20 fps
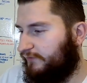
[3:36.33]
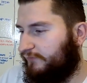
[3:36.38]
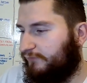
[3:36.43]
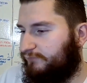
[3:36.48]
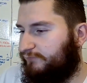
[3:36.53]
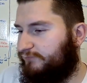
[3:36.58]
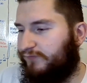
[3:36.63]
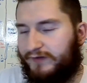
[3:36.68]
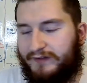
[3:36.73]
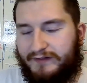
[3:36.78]
no
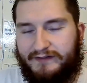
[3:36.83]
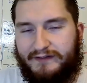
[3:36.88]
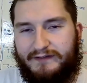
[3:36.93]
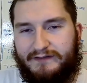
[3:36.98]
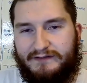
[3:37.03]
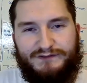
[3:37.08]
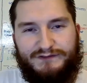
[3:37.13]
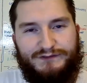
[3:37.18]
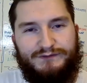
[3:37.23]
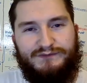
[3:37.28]

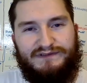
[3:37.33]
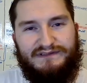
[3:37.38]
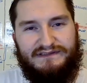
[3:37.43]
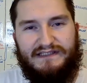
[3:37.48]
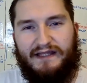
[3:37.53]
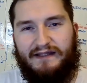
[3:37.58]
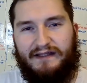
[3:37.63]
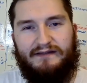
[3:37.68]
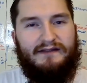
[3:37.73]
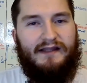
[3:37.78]
threatening to
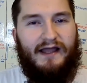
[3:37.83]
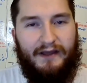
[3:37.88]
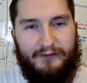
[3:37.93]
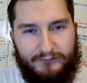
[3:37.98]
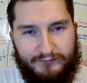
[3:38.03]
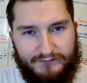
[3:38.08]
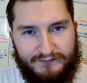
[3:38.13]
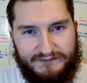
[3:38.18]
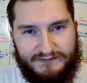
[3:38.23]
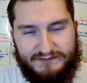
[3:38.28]
send
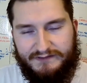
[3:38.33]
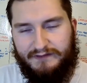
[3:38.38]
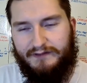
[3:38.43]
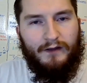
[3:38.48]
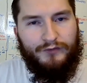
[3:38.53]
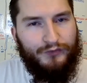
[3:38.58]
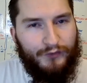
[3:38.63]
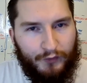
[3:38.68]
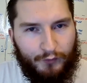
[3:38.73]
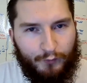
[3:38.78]
letters,
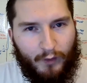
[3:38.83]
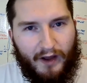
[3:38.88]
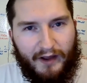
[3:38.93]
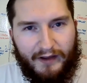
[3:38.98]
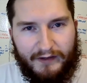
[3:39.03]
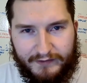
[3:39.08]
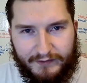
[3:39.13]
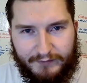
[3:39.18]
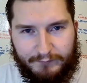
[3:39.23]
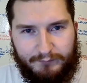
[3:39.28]
no
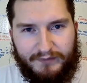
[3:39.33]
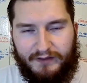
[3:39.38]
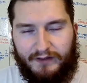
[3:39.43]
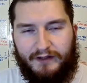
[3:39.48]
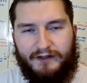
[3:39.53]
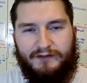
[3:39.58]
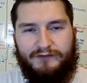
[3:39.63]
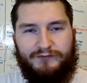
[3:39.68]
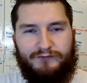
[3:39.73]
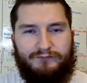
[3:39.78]
hiding
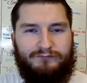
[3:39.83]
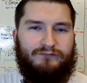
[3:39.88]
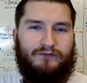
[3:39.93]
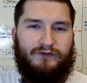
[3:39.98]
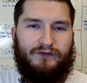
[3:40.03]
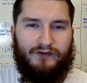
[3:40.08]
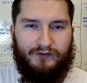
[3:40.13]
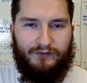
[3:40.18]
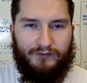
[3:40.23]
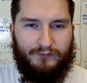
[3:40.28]
behind your
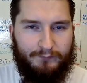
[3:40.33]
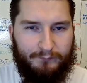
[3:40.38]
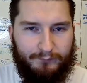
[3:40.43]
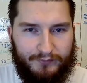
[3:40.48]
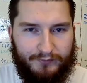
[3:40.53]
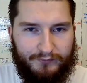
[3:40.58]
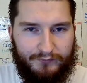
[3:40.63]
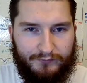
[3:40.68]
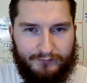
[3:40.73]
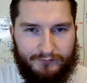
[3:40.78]
fucking
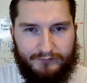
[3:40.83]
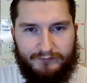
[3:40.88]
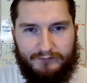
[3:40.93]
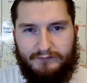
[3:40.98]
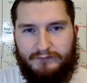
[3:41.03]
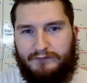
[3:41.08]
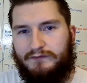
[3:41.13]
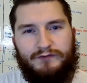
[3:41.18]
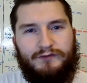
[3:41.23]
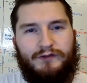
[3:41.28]
computer,
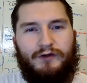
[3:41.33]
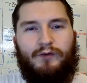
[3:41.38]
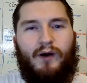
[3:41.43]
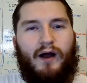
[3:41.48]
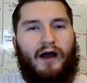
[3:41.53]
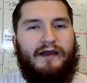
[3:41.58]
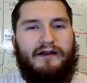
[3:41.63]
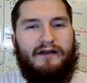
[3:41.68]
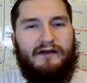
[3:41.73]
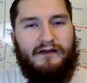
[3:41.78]
no
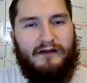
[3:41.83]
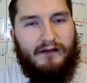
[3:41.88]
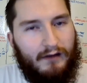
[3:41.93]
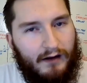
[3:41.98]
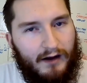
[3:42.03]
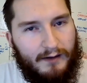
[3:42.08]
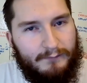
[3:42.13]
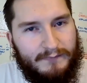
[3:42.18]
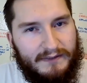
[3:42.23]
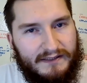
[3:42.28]
hiding
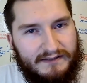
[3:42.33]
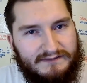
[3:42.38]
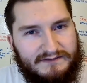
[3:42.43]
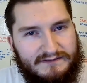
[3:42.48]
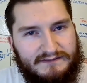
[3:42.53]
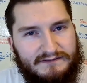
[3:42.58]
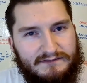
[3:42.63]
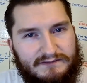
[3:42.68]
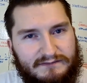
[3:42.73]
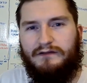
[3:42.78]

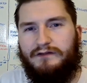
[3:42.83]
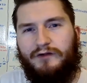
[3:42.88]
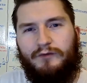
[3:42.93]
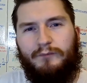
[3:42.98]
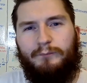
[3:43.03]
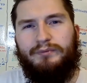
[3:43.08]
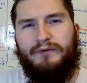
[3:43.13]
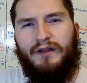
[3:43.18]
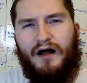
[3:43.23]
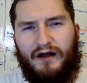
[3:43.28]
comments, no
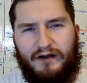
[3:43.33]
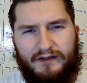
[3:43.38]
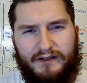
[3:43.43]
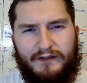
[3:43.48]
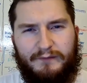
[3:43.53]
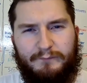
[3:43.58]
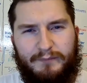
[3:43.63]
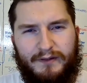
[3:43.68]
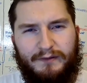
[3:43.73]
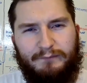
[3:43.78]

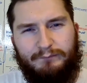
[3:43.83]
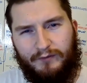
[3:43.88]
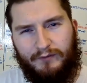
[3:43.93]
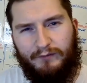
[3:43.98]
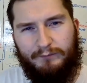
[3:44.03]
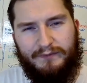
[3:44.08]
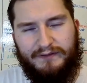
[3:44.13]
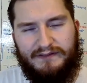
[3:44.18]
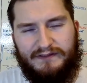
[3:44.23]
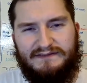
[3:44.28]
blocking people
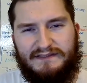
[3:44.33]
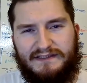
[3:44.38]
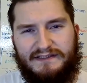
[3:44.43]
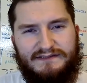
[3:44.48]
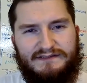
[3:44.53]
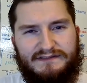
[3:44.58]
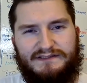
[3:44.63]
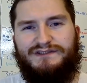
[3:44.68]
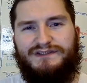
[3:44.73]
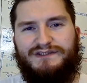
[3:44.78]
because they
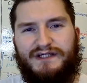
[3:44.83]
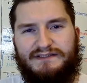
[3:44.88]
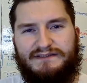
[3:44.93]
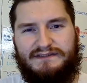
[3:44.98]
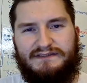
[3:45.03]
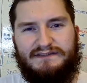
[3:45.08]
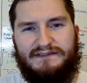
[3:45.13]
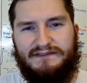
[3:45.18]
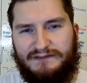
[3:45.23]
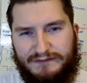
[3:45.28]

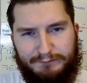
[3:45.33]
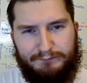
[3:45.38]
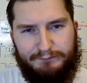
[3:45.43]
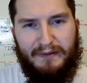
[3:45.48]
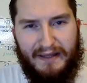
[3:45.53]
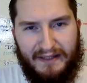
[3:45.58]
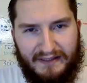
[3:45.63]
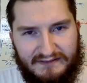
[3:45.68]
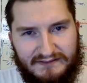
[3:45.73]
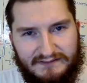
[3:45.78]
suggested a
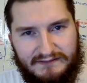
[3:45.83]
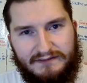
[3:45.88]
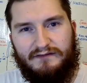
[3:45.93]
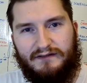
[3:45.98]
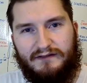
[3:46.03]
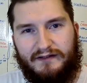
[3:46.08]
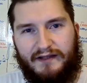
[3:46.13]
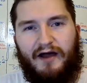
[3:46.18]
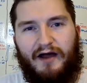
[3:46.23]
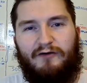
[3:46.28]
debate.
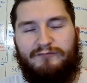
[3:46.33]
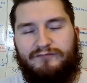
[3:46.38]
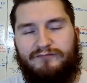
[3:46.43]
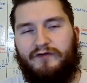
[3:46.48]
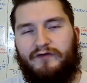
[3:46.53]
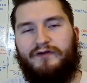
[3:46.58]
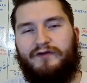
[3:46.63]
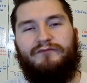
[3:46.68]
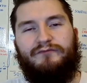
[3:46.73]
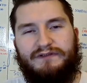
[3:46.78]
Like, how
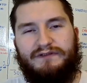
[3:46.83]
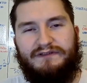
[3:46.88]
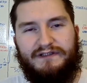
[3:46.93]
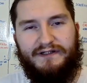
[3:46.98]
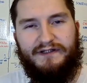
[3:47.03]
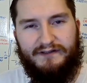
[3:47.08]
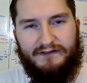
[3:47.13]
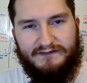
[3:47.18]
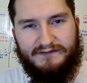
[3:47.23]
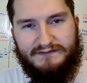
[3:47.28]
fucking
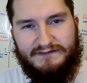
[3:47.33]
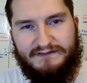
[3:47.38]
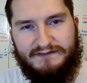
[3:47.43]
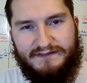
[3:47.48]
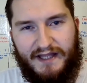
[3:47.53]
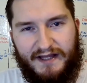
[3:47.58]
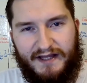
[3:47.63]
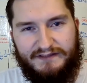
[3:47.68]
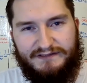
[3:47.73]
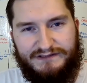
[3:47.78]
ridiculous is
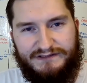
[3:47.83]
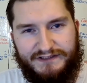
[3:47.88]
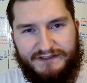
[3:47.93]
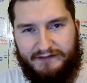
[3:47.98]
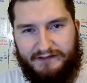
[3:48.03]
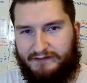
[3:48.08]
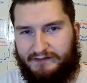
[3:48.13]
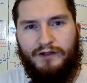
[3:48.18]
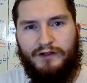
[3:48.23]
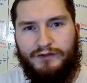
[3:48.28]
that
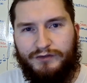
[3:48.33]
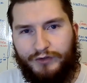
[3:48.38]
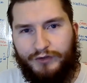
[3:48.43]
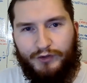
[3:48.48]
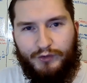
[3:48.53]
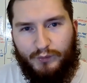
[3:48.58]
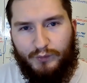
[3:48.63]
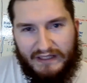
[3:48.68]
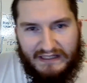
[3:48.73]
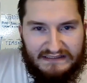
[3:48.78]
shit?
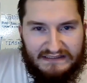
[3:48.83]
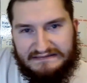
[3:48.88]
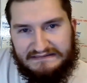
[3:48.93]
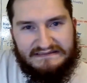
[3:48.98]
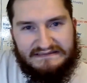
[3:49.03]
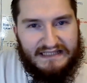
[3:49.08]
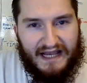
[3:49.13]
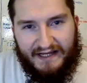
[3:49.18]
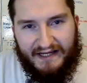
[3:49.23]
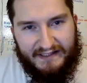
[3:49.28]
No
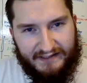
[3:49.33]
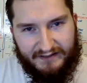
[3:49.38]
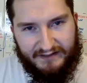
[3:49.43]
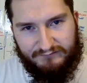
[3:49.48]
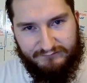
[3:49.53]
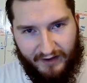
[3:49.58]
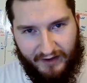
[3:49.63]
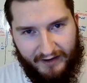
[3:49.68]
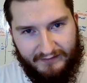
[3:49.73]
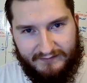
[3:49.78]
inciting
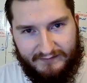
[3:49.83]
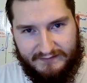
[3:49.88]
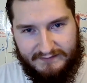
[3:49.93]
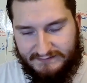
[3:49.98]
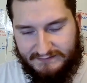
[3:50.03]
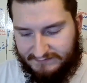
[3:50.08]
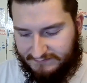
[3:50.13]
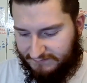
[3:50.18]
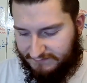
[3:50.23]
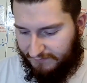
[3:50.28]

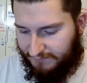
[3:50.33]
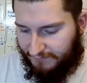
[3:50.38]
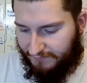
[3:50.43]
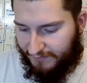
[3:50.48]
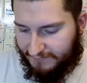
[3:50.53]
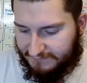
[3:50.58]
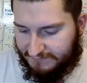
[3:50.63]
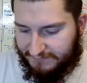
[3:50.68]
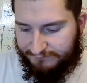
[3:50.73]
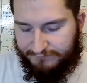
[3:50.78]
violence.
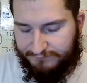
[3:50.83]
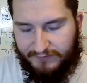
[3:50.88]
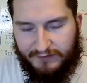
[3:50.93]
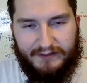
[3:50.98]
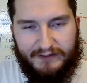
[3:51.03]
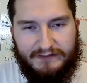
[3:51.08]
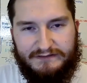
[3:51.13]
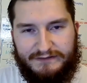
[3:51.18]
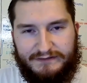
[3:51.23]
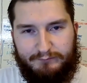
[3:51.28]
It's a
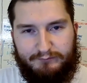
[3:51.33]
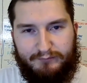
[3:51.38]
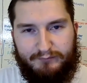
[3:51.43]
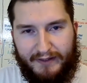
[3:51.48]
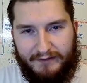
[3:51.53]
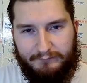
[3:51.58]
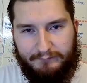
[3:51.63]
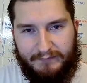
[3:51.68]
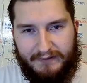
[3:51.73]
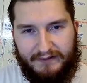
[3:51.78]
fucking
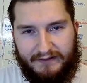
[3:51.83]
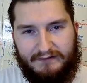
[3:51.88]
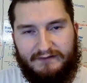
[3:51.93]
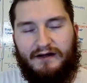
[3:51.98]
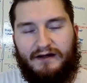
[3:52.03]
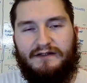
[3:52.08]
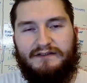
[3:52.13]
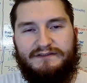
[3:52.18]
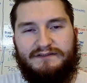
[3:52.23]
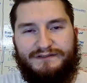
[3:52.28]
debate, man,
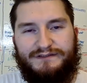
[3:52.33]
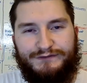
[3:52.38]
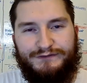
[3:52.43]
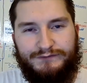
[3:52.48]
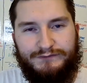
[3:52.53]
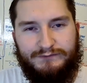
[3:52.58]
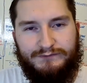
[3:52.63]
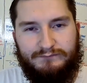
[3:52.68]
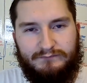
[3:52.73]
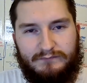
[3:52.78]
on
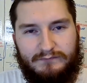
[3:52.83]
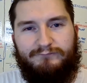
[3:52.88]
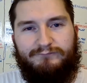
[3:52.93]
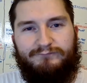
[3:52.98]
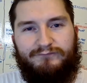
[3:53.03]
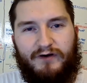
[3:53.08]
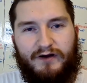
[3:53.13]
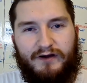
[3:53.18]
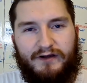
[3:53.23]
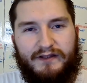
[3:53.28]
Zoom.
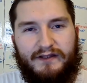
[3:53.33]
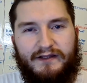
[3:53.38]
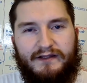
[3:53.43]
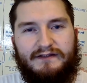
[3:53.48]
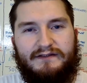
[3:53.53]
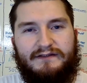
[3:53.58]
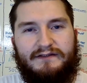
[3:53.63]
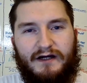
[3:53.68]
Fucking